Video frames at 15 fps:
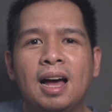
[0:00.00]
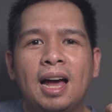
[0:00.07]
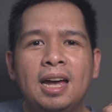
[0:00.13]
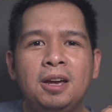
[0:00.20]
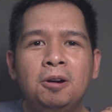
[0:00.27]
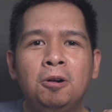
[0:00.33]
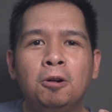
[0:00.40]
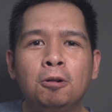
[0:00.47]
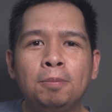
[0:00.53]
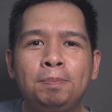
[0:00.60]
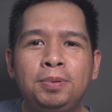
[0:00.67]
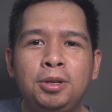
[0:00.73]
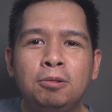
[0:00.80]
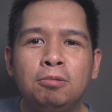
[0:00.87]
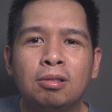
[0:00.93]
I
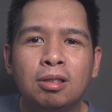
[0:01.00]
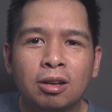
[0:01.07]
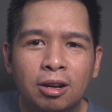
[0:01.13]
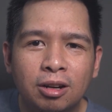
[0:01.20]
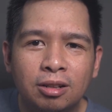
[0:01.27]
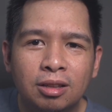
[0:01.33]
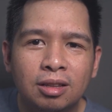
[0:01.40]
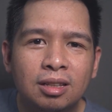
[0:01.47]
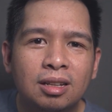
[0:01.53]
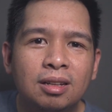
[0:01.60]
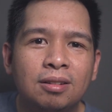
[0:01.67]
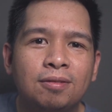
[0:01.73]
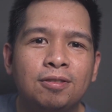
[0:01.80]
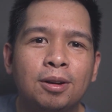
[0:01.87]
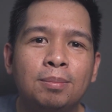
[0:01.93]
hope you
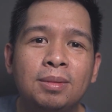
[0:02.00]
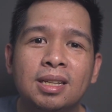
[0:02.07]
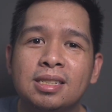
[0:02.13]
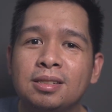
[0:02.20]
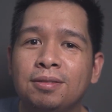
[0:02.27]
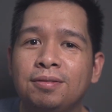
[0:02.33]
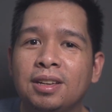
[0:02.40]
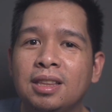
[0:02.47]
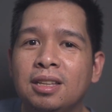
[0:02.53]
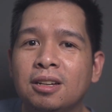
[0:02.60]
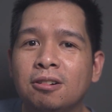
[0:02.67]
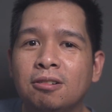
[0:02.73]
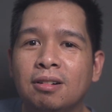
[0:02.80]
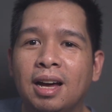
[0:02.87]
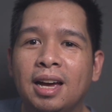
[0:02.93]
learned from this
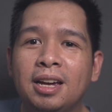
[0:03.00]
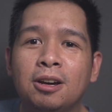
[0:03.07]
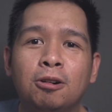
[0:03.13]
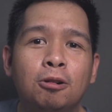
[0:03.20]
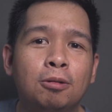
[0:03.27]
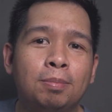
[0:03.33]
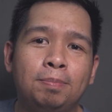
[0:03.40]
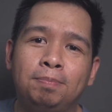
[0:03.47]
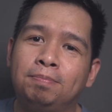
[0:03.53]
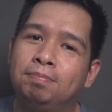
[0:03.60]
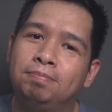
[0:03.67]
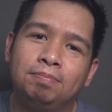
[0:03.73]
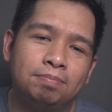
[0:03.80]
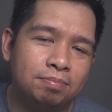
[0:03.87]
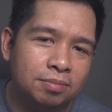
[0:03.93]
video. I hope
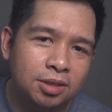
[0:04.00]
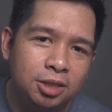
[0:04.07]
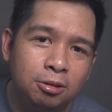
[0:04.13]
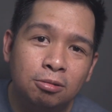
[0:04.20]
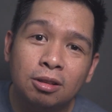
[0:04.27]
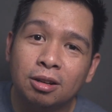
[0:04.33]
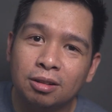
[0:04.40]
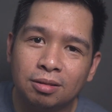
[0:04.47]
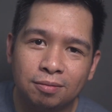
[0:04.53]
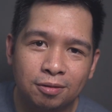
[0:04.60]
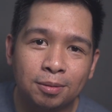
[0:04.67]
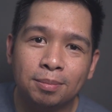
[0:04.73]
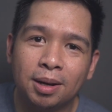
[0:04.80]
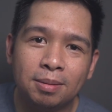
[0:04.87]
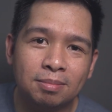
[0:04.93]
you learned
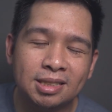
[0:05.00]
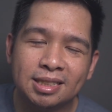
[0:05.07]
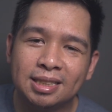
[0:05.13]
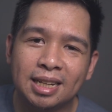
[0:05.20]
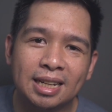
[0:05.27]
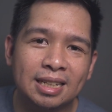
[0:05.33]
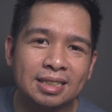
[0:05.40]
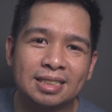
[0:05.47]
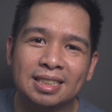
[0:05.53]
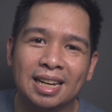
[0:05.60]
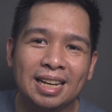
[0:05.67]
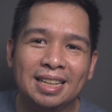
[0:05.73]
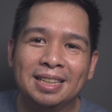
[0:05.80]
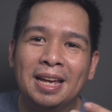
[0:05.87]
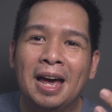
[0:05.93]
from my mistakes.
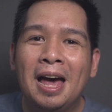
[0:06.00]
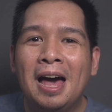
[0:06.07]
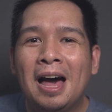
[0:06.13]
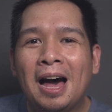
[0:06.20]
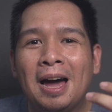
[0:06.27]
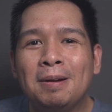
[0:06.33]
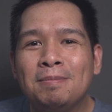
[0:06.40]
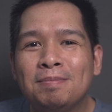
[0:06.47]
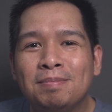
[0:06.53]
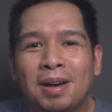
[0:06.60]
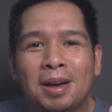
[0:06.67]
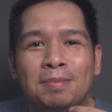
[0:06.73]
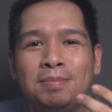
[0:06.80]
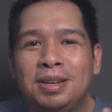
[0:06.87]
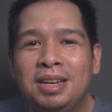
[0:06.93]
And
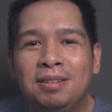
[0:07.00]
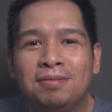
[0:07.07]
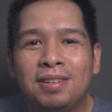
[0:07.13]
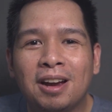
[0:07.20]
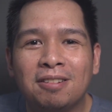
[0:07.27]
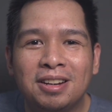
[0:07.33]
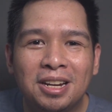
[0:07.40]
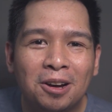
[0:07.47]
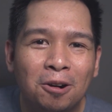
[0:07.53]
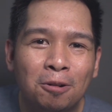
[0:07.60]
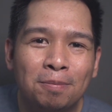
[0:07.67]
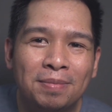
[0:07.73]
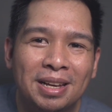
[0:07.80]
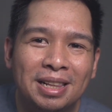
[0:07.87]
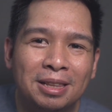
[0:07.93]
I'm being very
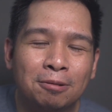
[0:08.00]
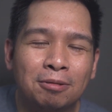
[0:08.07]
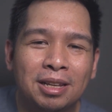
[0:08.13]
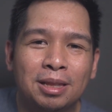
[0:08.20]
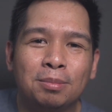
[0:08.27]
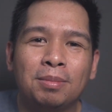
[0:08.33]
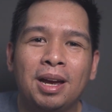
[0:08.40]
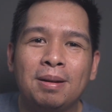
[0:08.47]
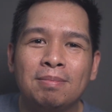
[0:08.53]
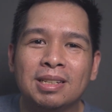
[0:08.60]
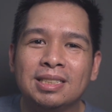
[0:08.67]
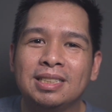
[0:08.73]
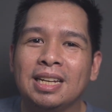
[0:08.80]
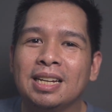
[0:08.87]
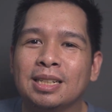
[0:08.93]
open with my
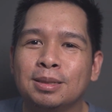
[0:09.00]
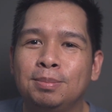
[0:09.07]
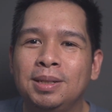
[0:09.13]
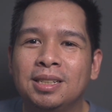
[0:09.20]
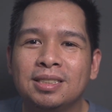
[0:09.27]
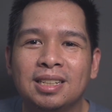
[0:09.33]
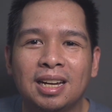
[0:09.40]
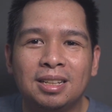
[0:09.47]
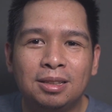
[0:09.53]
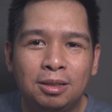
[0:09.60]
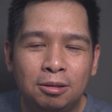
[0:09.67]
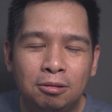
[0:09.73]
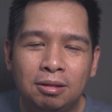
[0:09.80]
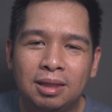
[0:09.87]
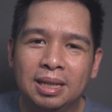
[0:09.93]
mistakes because I
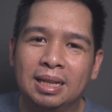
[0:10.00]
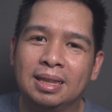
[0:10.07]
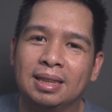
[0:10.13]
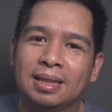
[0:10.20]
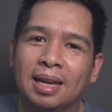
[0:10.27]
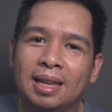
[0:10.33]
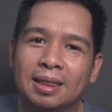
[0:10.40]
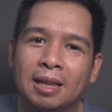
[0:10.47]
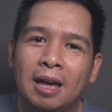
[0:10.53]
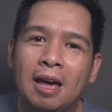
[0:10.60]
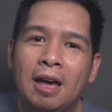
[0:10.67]
do think that